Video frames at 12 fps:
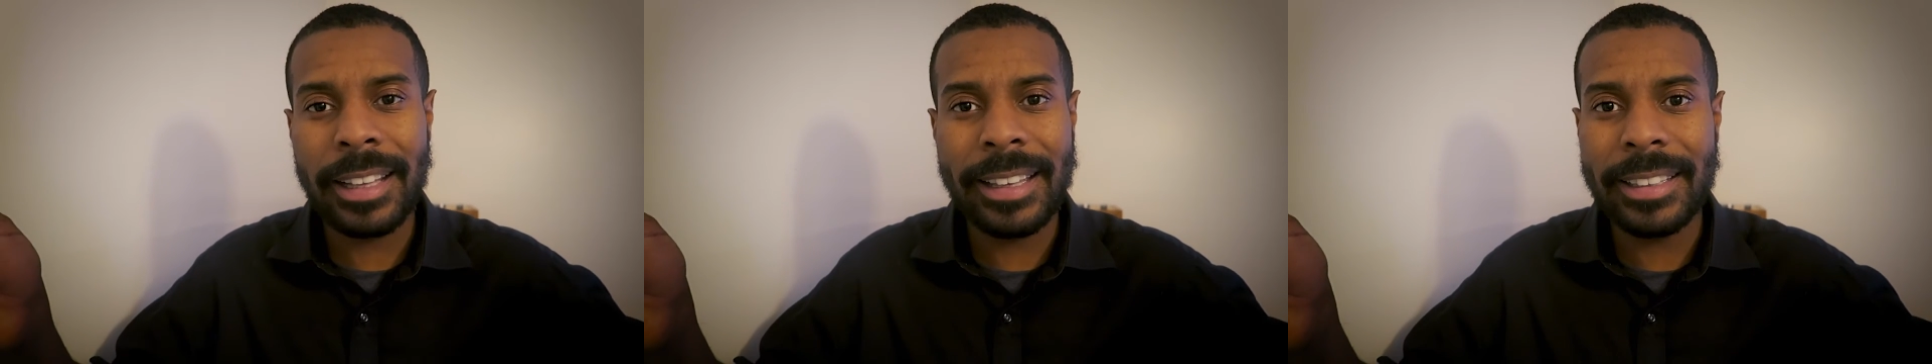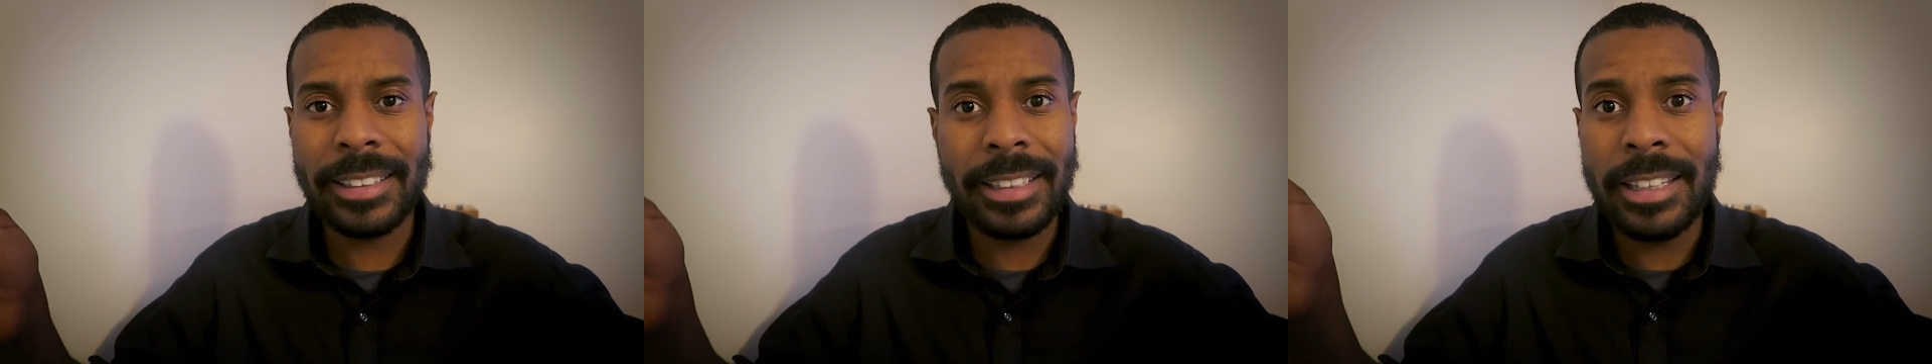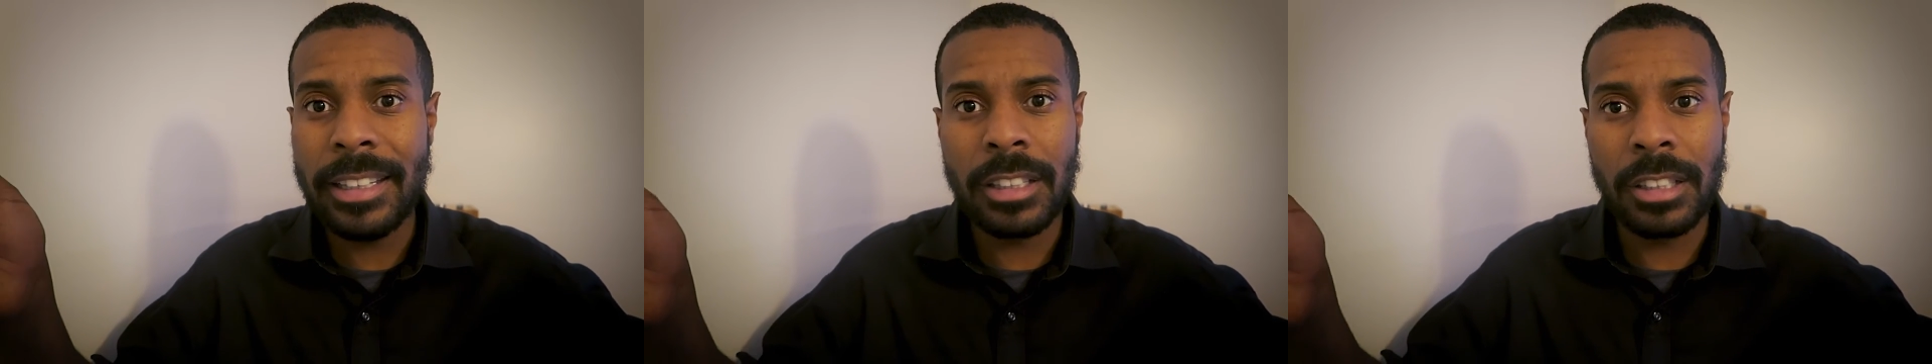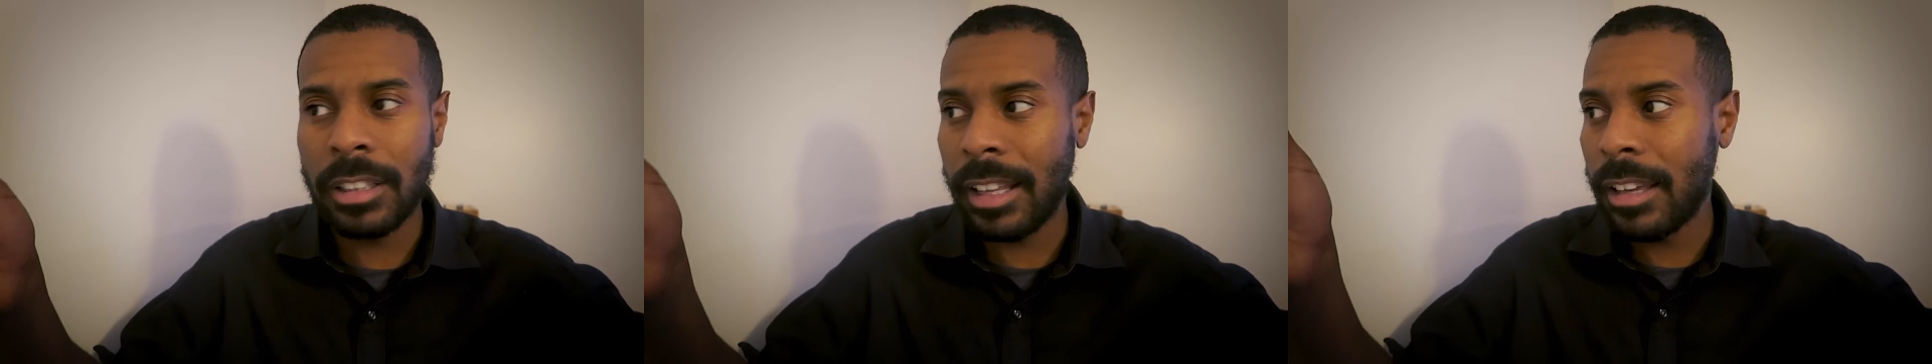
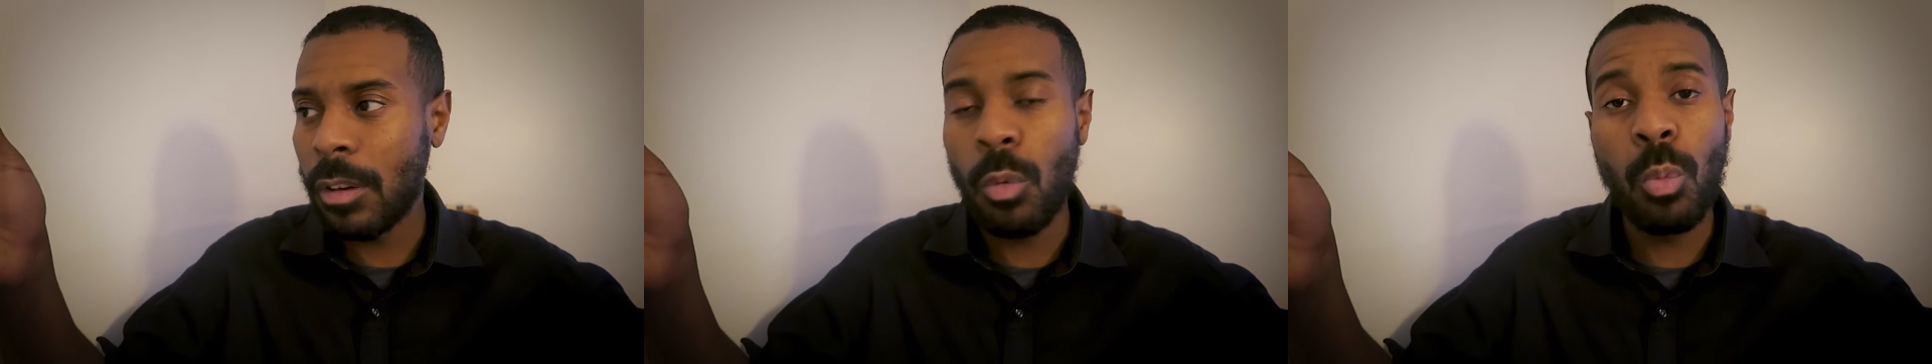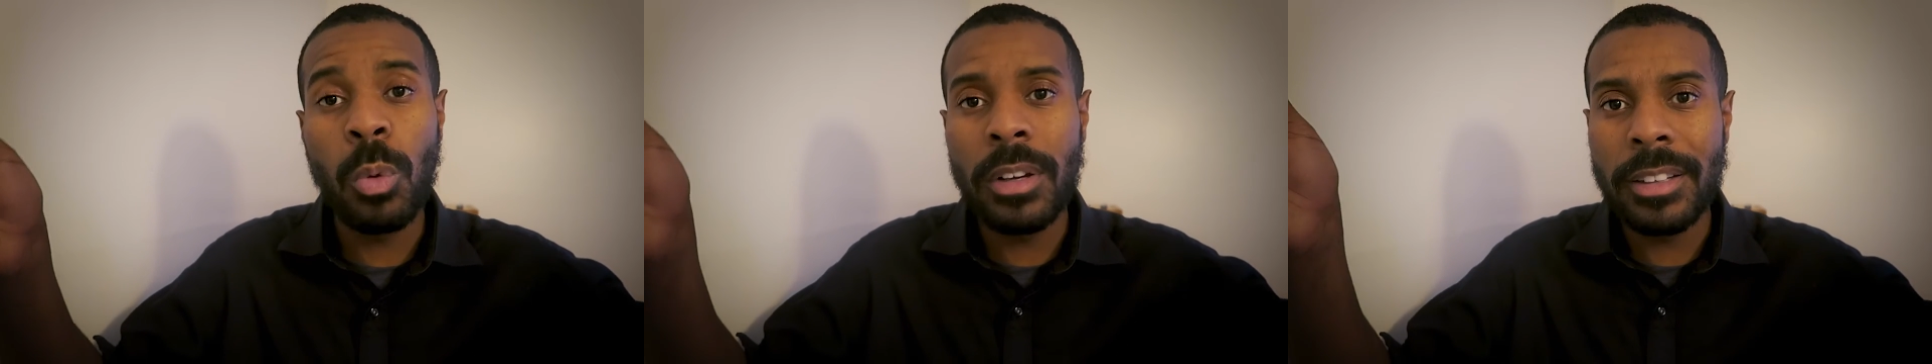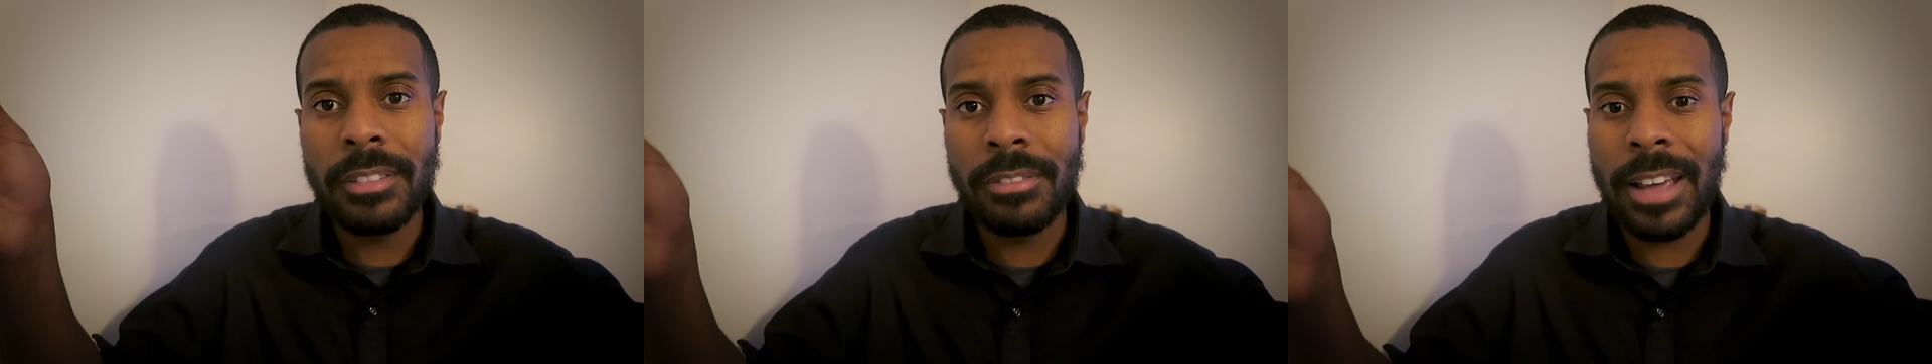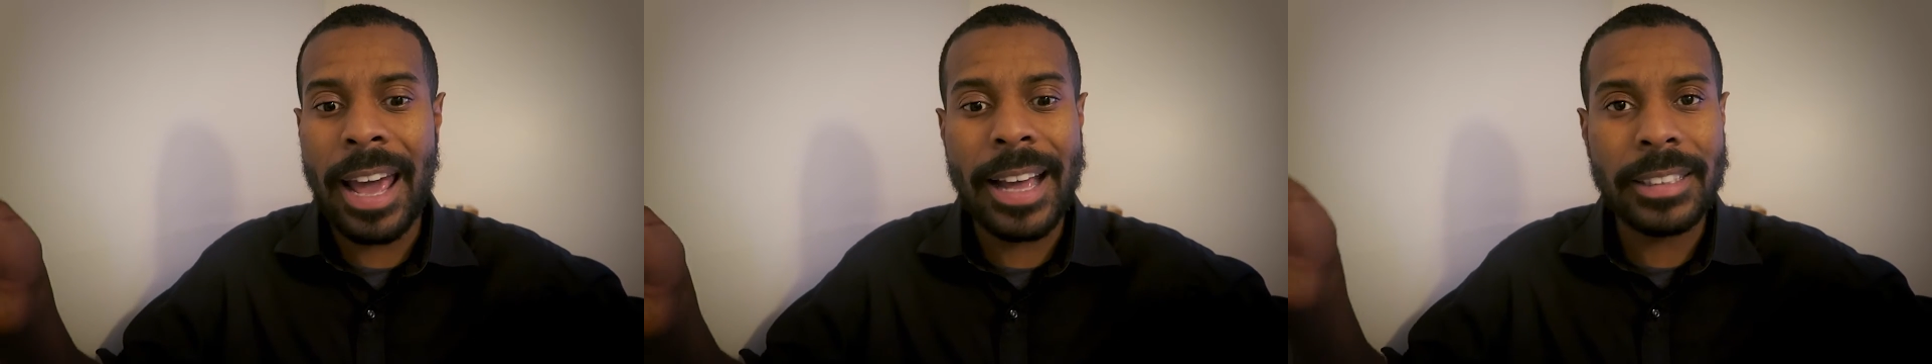liter wooden
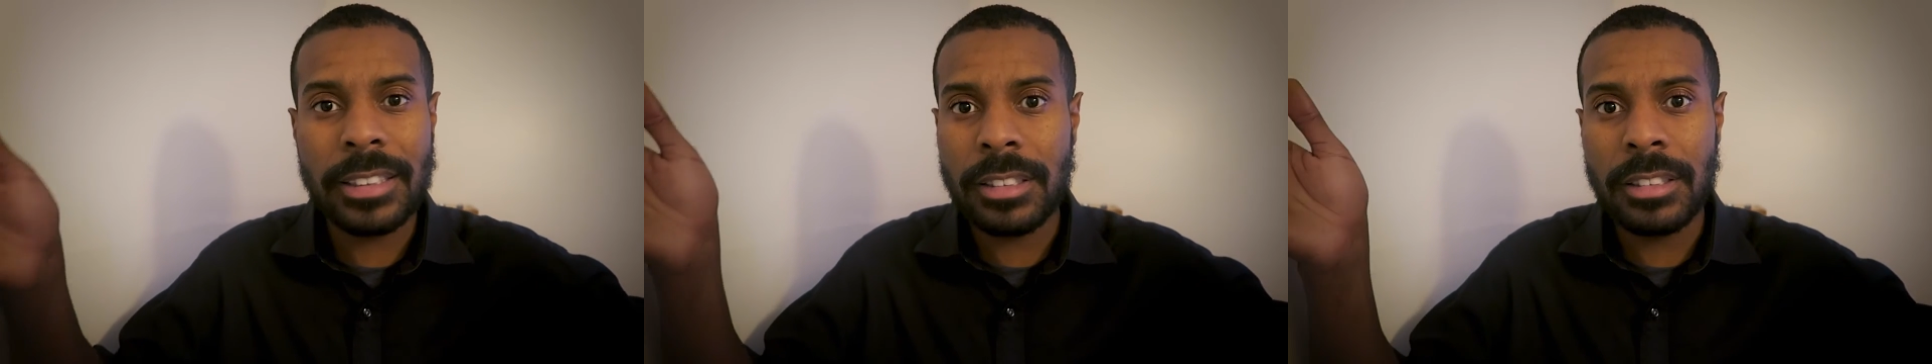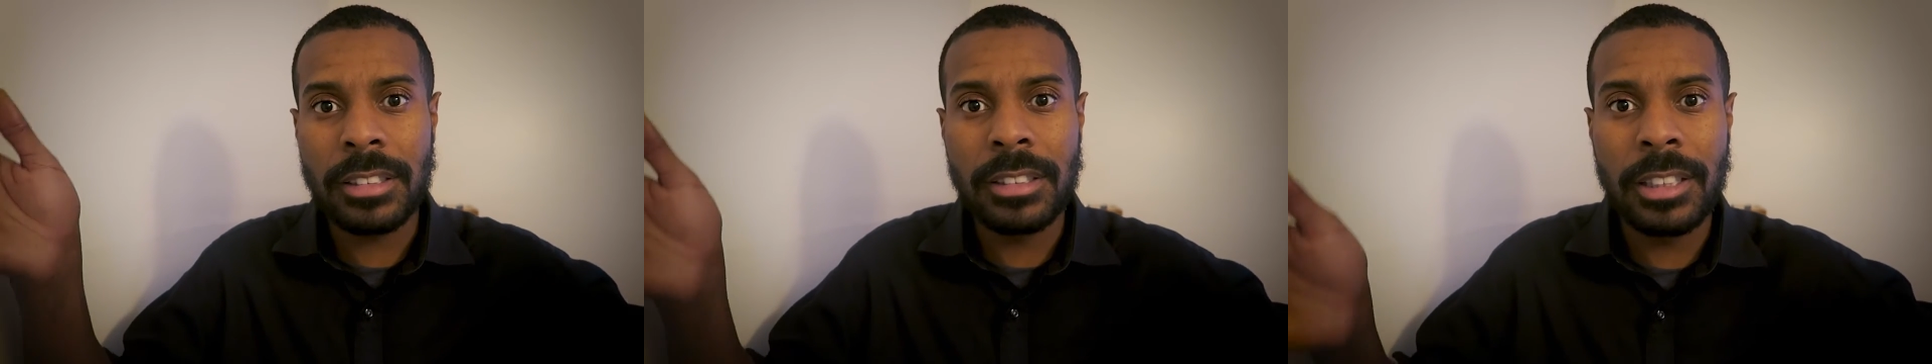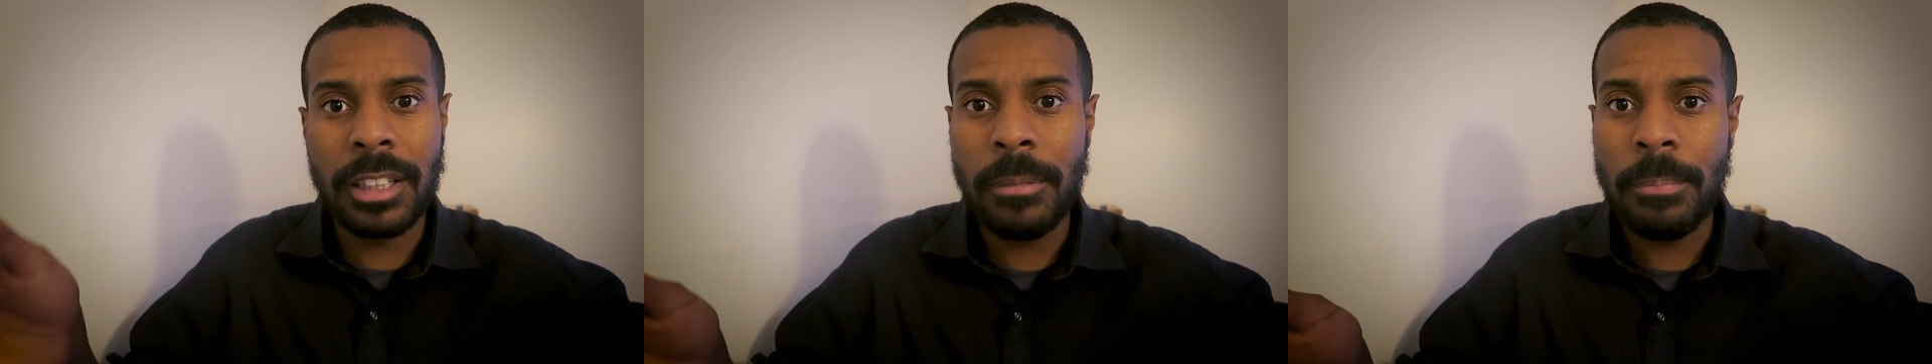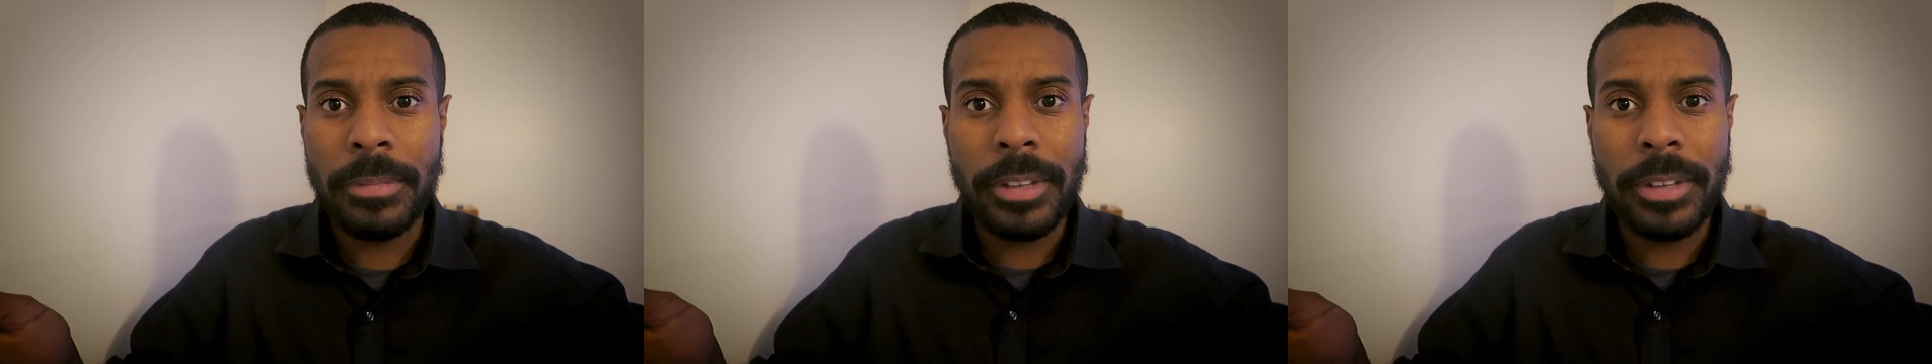vats, you know,